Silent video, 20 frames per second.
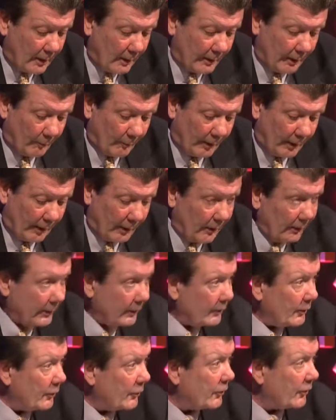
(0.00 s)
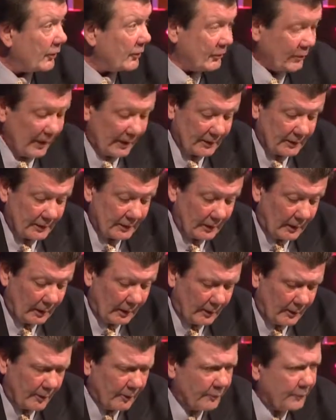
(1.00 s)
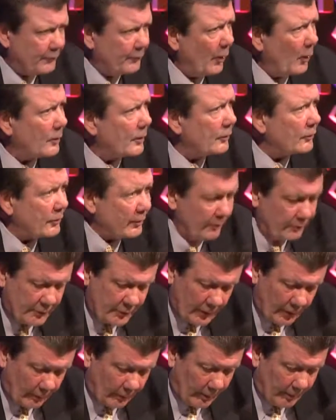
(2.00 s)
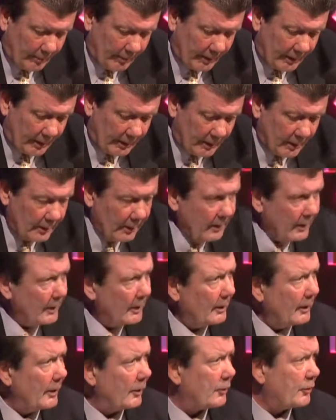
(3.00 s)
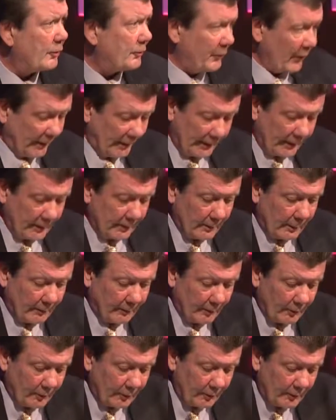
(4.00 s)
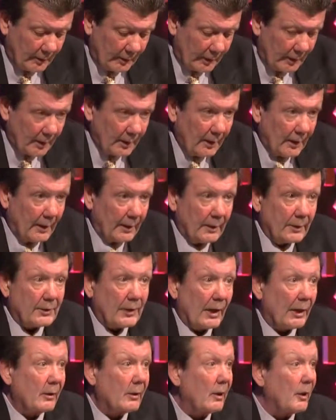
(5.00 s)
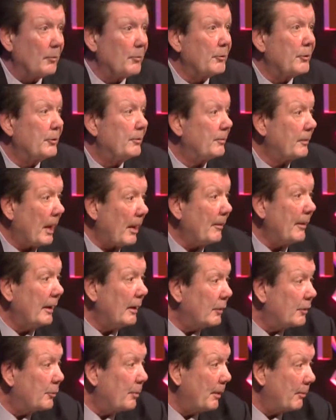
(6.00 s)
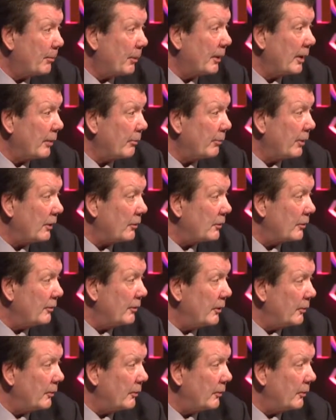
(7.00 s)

that when I look at the success, the focus of GREP, its funding levels, and its outcomes, I mean, it's been pretty impressive.